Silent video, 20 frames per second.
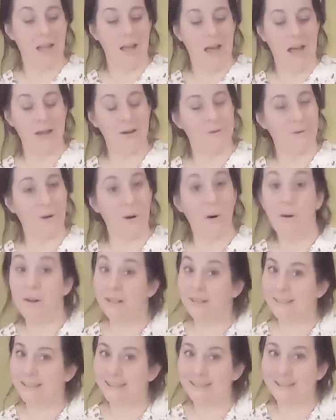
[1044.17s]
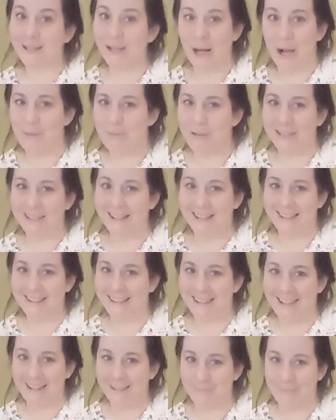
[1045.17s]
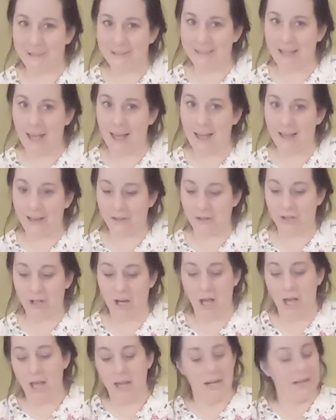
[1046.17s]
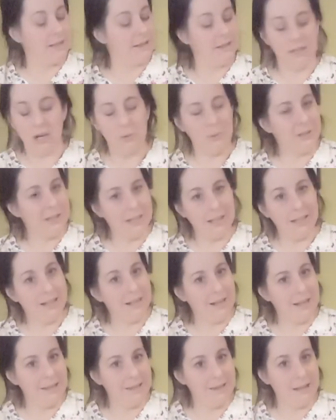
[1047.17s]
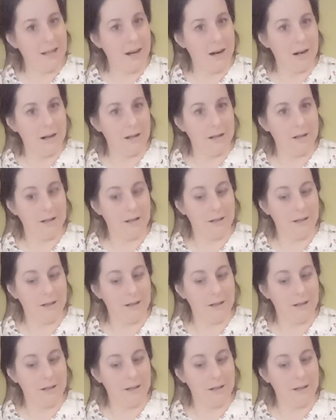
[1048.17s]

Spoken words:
And of course, to come and get a massage, because no one's going to get in there